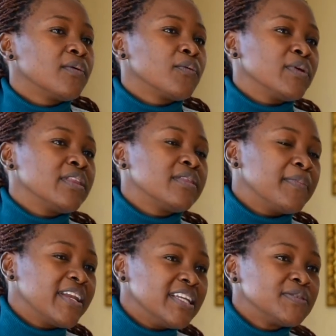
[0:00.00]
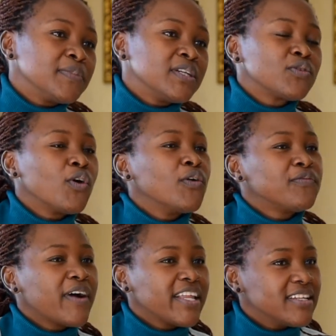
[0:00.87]
with management of
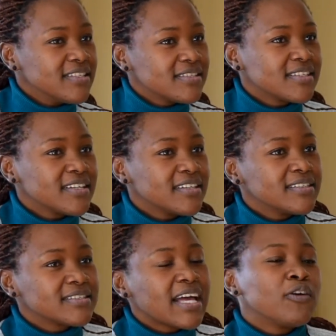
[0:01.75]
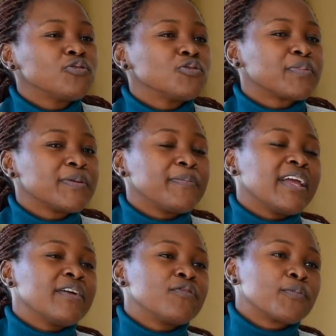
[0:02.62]
finances, how to
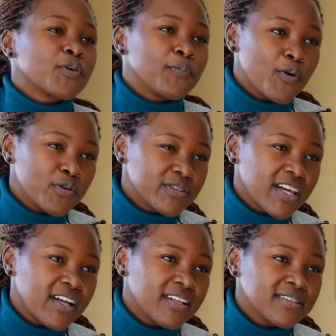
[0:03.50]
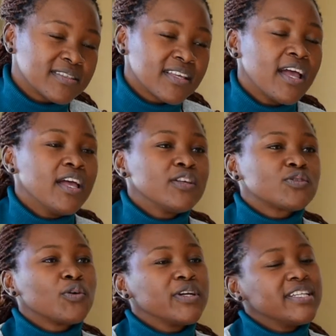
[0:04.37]
prepare for proposals.
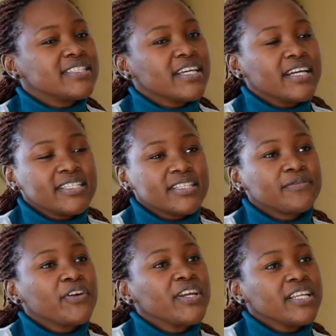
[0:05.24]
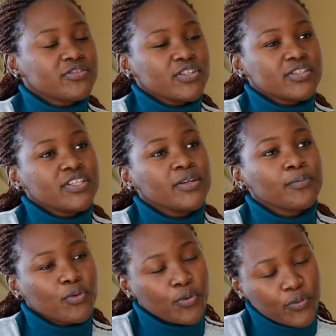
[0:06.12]
So it's a very interesting
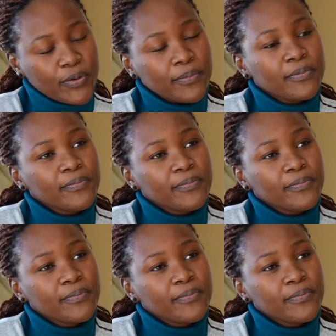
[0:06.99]
program.